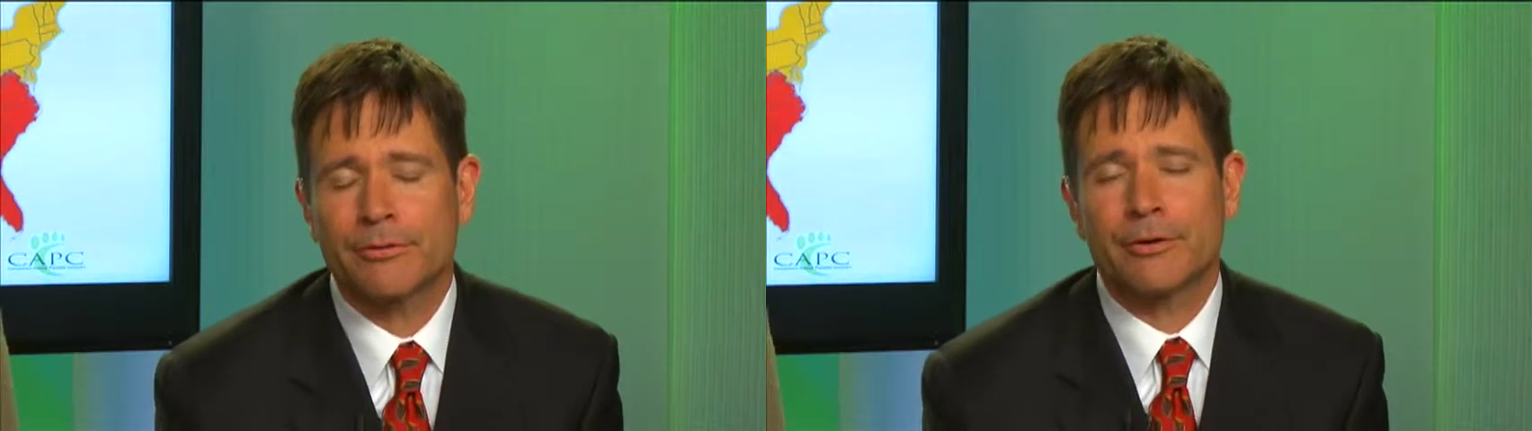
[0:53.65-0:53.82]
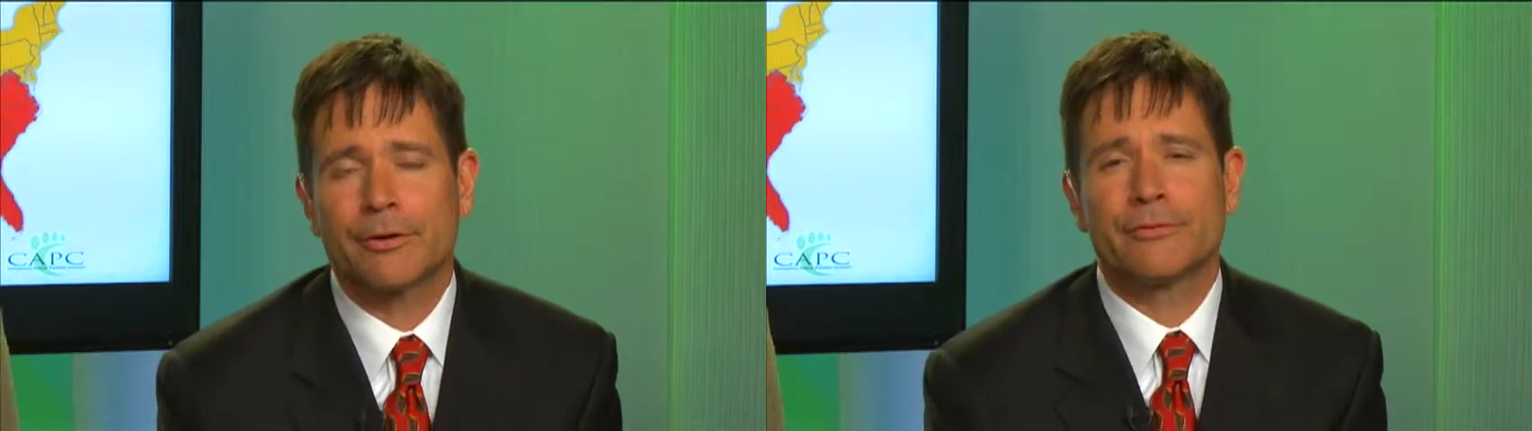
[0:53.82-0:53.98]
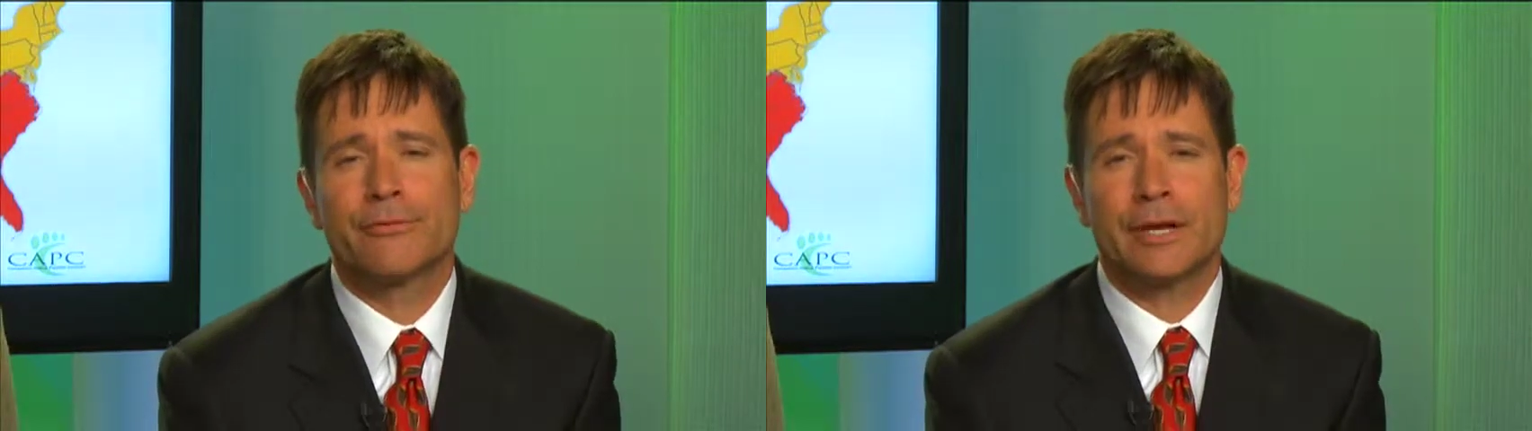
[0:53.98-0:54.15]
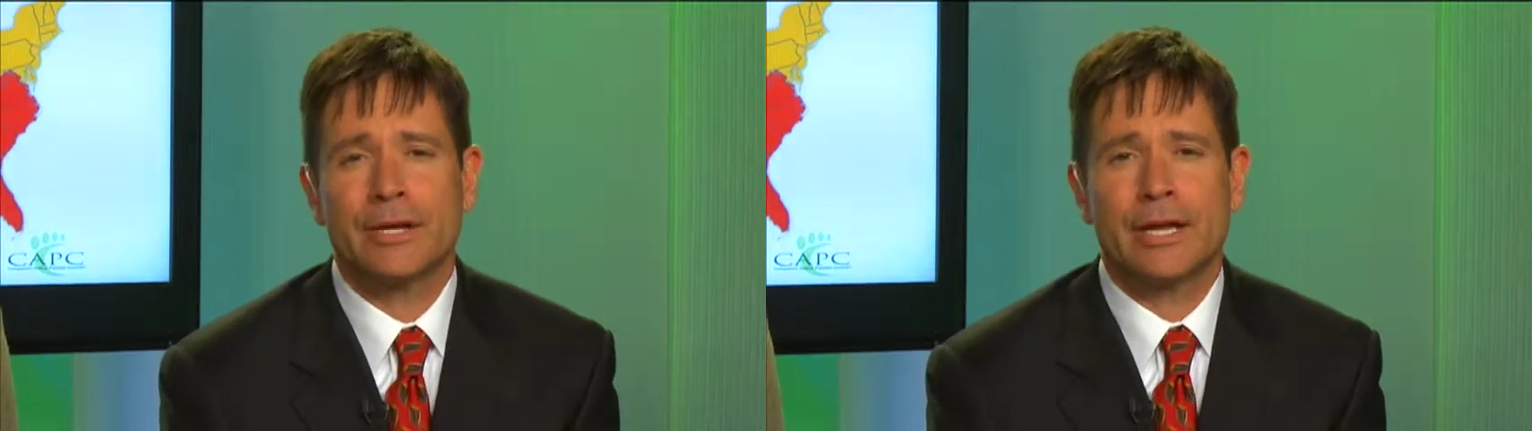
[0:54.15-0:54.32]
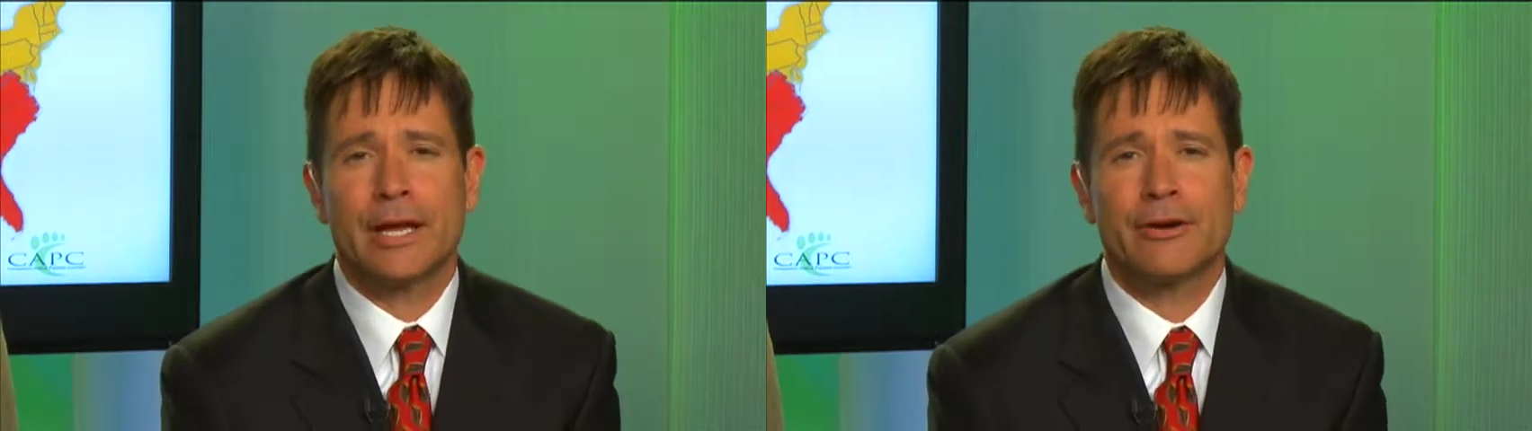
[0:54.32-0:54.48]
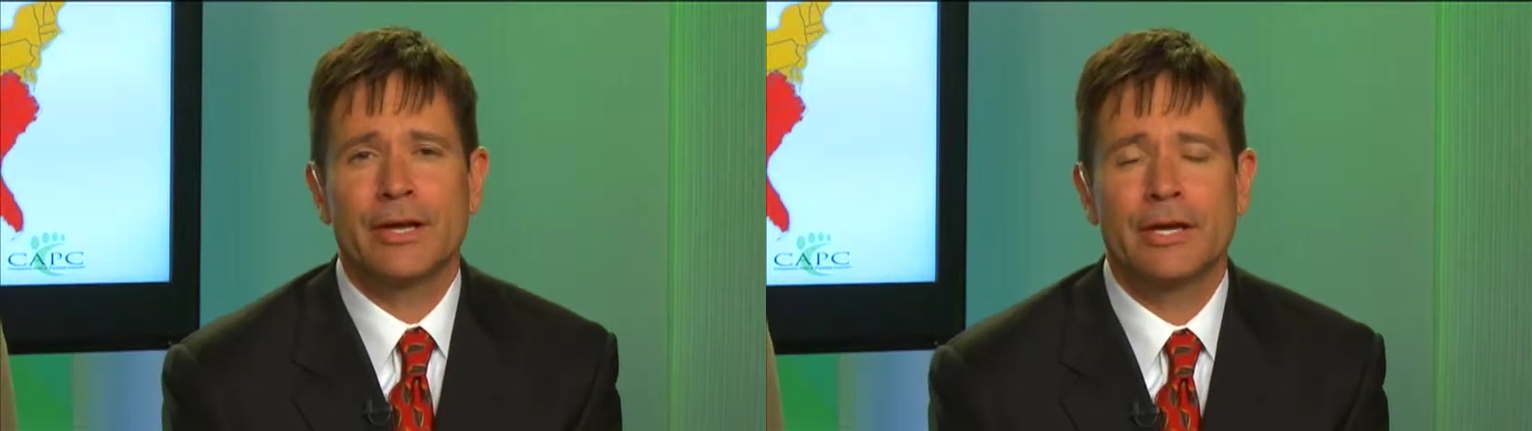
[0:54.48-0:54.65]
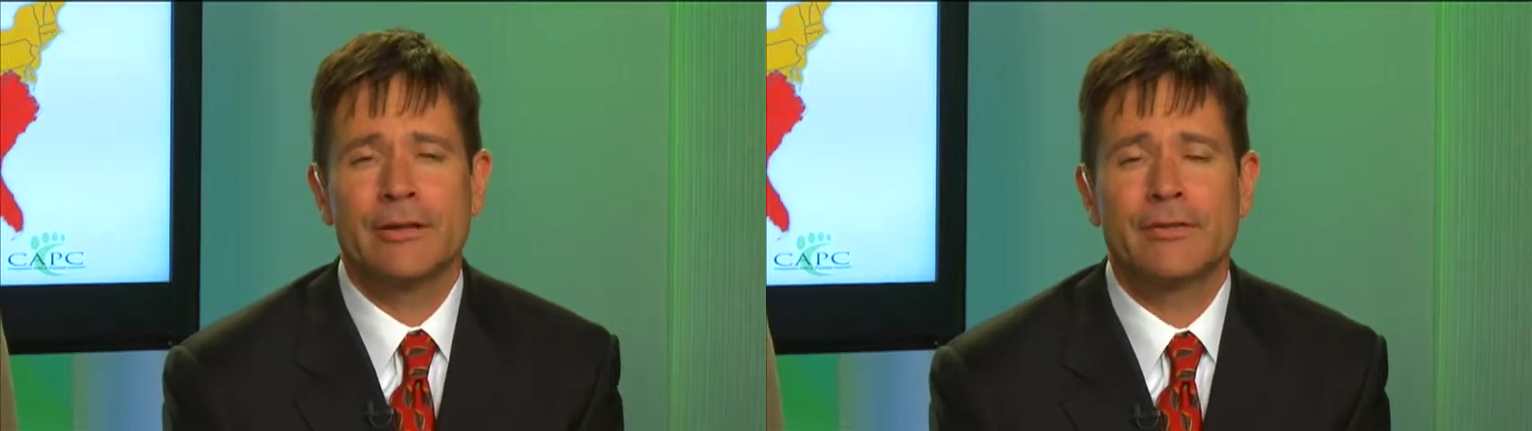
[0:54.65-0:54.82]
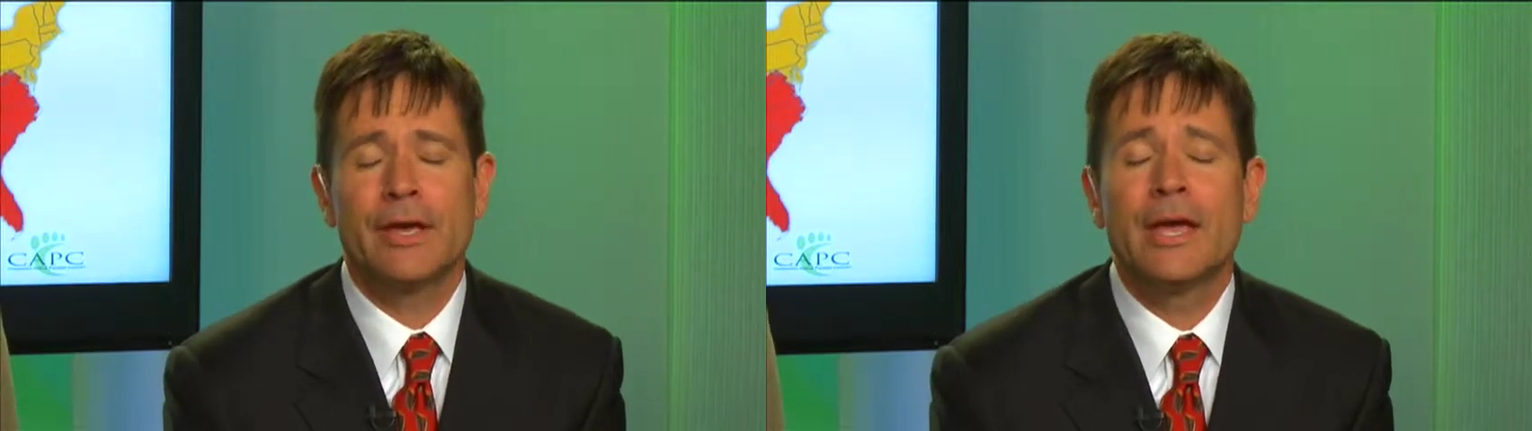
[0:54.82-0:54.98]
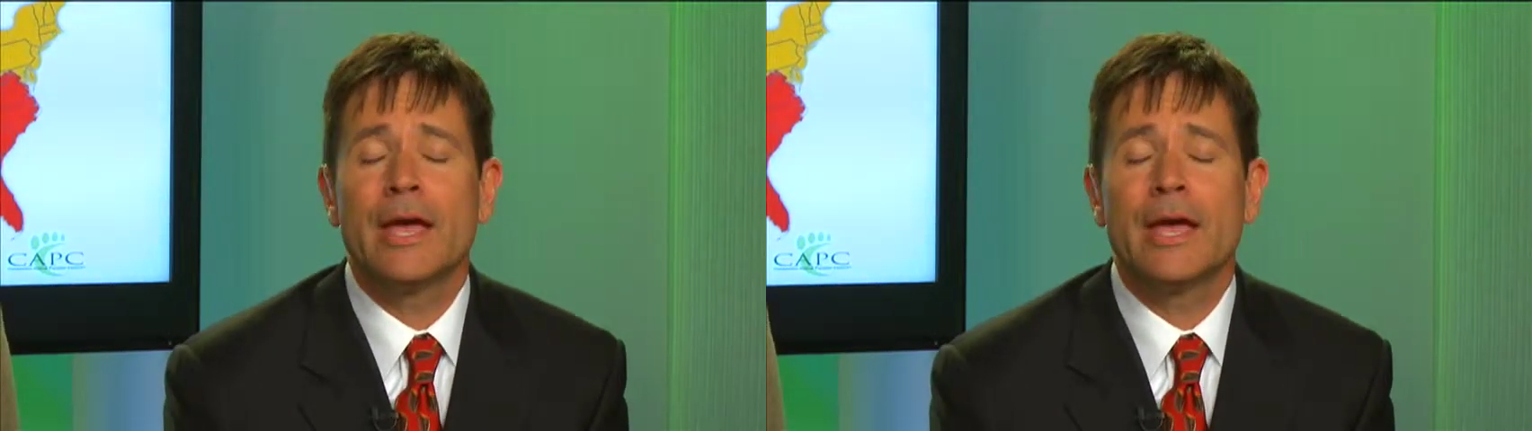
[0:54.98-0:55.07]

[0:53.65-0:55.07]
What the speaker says: There's veterinarians